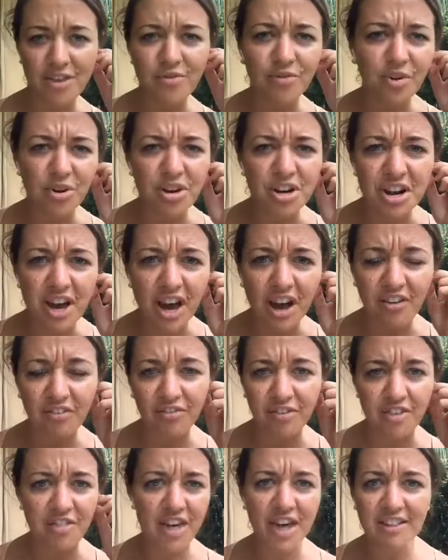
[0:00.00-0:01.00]
You've got
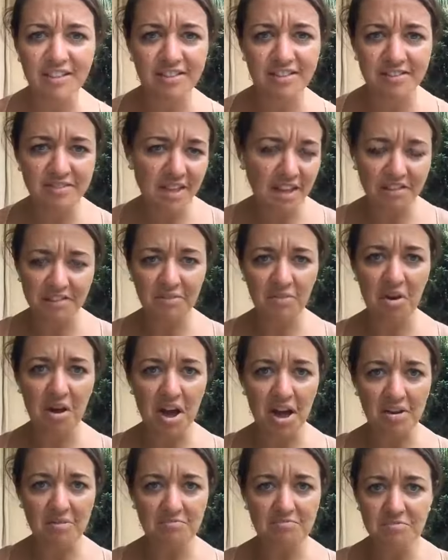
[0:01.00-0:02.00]
enough, and that's that's
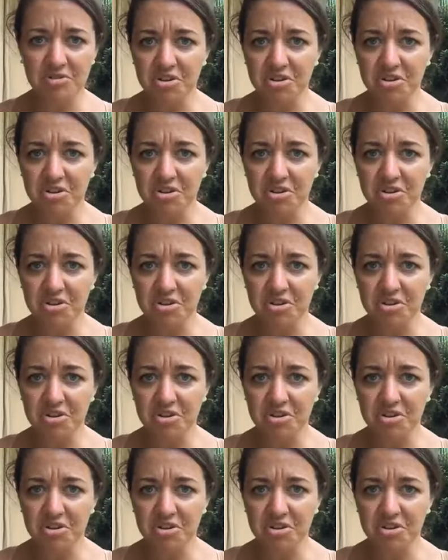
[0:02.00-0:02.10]
fine.